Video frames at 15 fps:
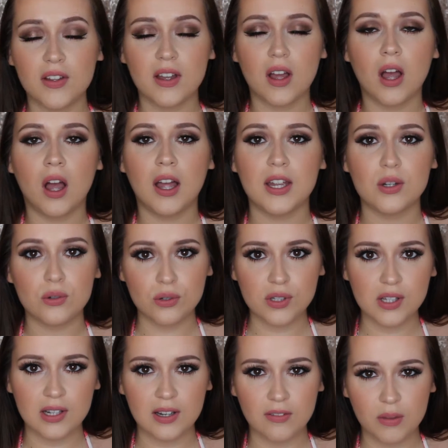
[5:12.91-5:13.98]
I
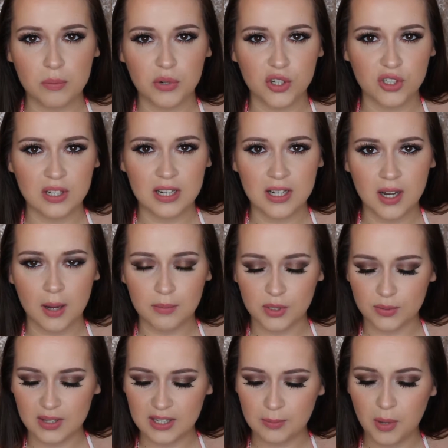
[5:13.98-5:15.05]
also love the brush that it
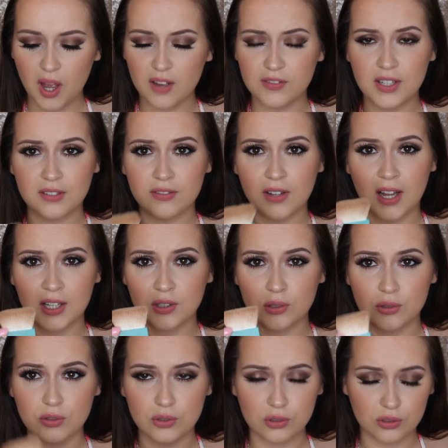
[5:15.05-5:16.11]
comes with. It's perfect for like
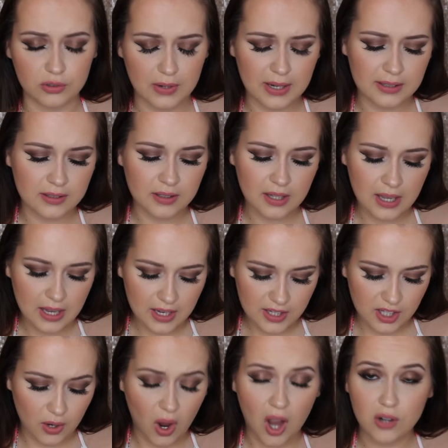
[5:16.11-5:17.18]
contouring,
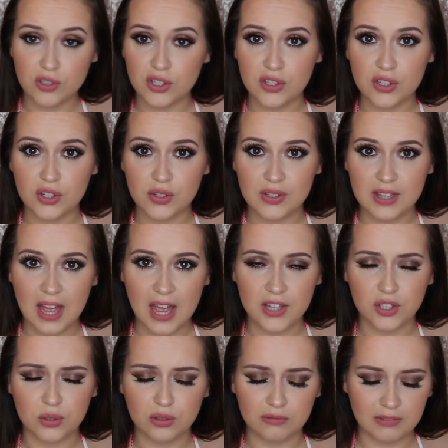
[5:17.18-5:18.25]
so I'll just use that
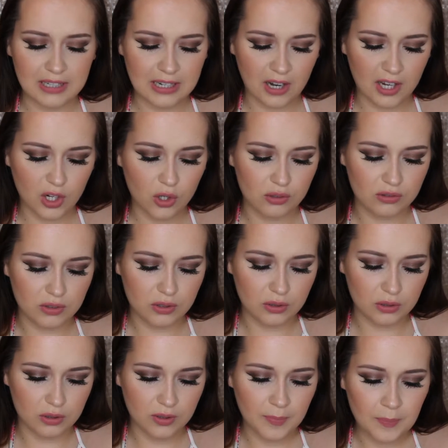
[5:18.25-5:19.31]
and do a really light
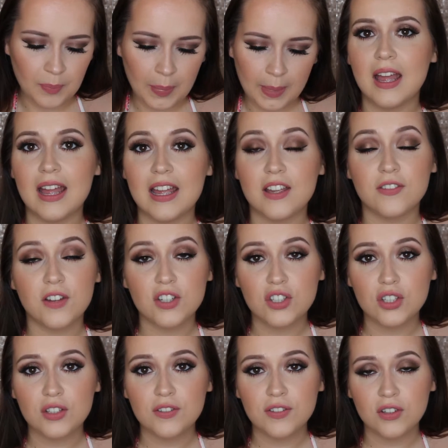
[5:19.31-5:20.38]
contour. If I
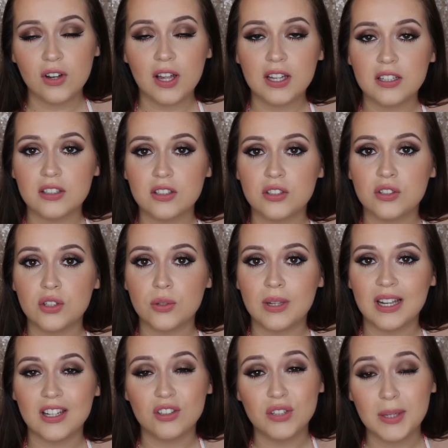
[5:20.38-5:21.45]
do feel like
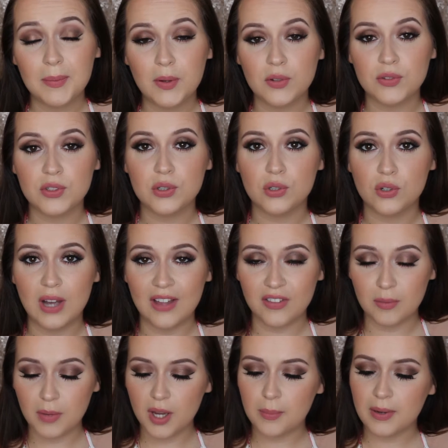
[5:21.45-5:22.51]
doing a cream contour, at
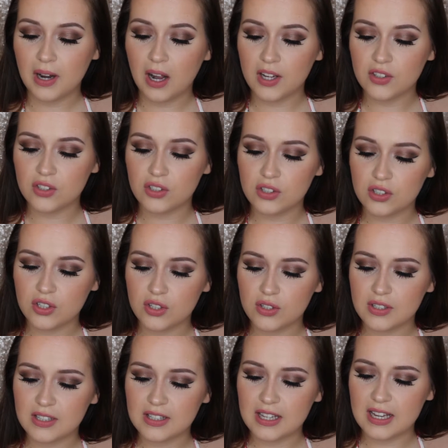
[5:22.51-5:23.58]
the moment I just
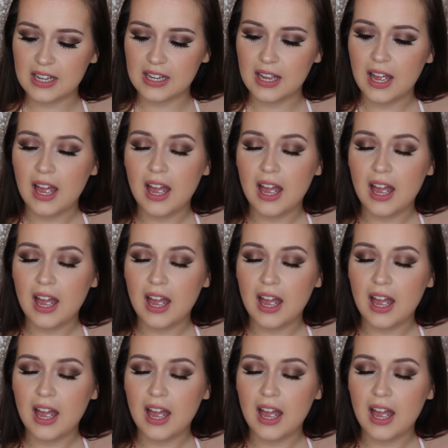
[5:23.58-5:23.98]
use the